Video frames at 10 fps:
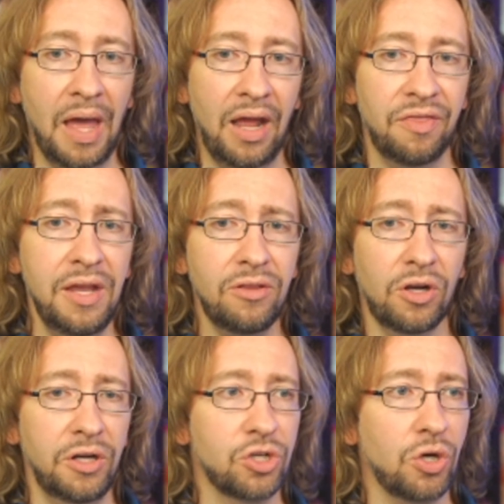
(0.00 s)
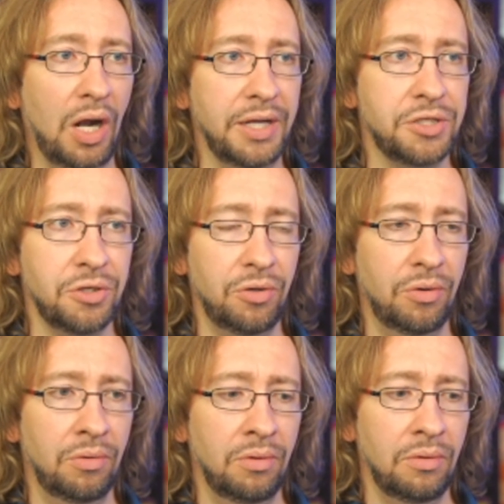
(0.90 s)
And I think they're going to try
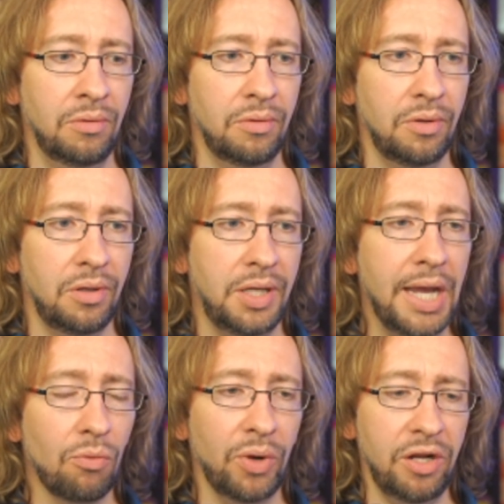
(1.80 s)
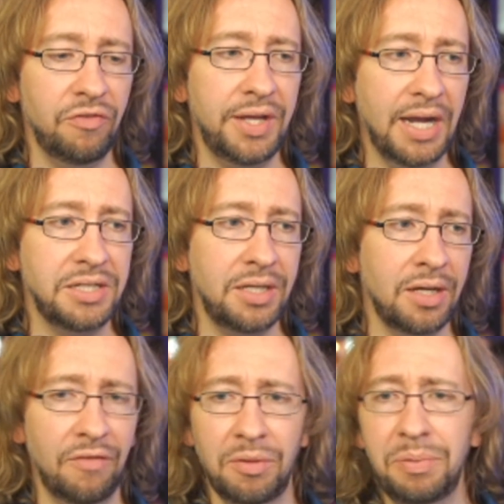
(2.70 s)
to get rid of the
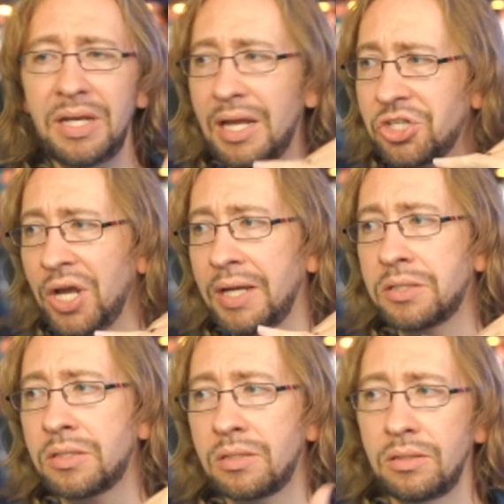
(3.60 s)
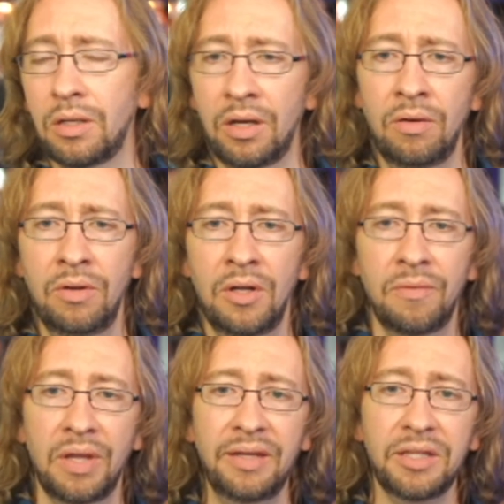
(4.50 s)
idea of the PHS, you know?
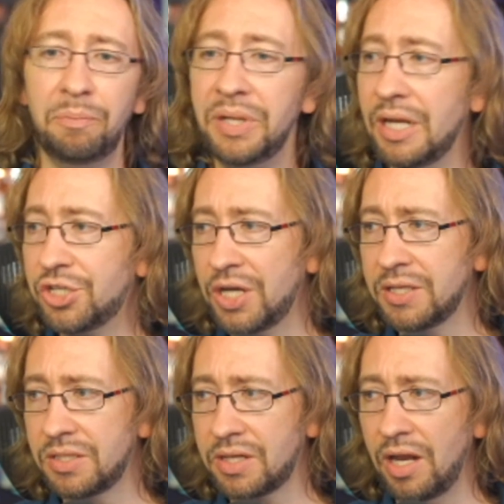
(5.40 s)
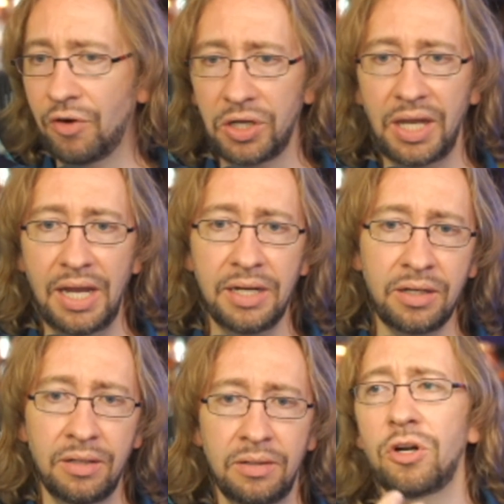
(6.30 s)
I think the PHS is kind of archaic.